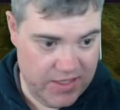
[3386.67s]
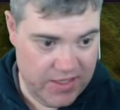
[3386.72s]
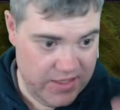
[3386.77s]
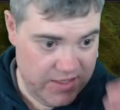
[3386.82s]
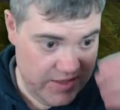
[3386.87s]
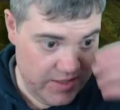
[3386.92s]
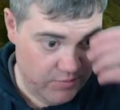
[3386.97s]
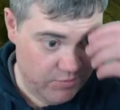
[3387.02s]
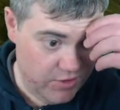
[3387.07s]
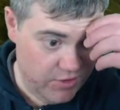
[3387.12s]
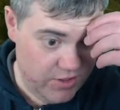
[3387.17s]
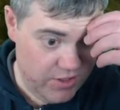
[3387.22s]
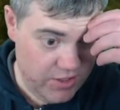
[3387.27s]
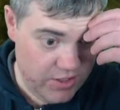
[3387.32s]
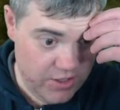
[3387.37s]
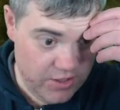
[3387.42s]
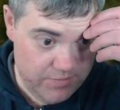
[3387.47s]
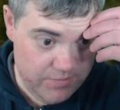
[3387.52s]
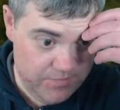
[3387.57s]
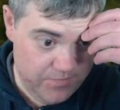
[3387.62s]
then we're good to
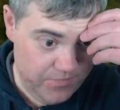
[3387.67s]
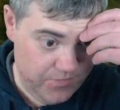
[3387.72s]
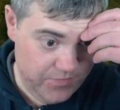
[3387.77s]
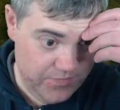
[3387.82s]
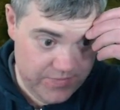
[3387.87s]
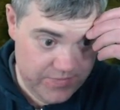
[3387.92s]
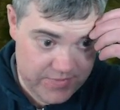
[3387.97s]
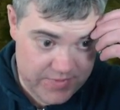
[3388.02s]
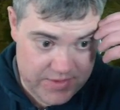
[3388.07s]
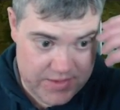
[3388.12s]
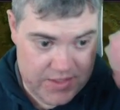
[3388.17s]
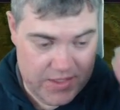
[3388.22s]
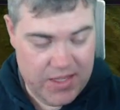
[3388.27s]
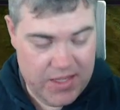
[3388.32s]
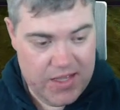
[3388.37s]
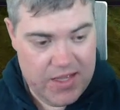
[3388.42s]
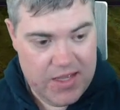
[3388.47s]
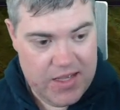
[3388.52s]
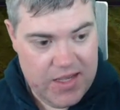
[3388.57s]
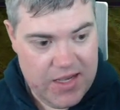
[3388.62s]
go.
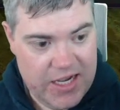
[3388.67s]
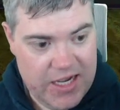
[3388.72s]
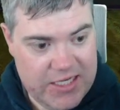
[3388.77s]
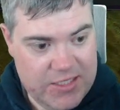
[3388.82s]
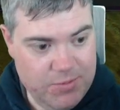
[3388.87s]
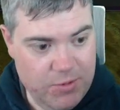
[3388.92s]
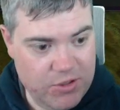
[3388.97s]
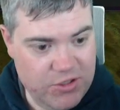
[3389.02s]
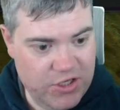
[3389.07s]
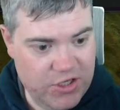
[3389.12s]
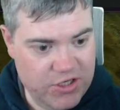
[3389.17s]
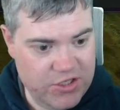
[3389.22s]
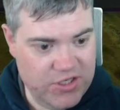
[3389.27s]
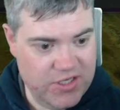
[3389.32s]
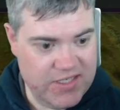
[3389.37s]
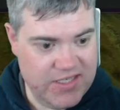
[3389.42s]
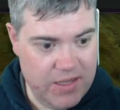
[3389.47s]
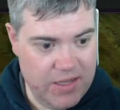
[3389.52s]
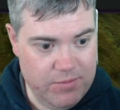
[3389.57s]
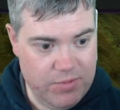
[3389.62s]
I suppose you could
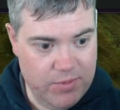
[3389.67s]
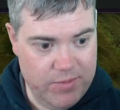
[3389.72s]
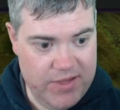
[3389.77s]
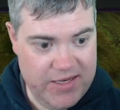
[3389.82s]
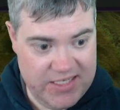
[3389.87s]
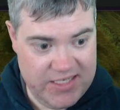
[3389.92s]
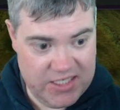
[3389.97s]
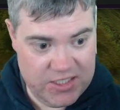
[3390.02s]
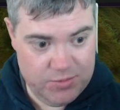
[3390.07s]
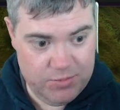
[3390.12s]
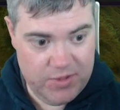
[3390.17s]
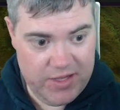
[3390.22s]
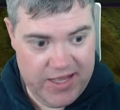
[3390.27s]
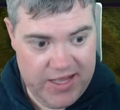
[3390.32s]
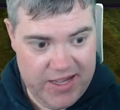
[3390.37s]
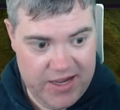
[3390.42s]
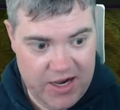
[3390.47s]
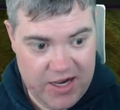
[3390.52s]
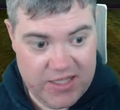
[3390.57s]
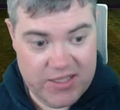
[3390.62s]
just implement display
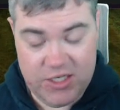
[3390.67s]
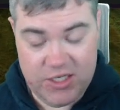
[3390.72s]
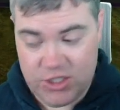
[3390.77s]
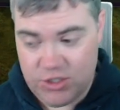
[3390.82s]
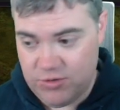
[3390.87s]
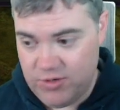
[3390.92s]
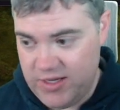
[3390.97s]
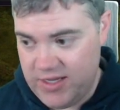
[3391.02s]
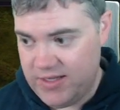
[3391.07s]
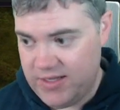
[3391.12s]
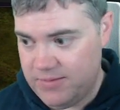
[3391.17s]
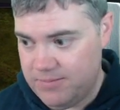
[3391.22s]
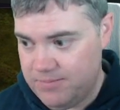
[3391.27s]
on the tree.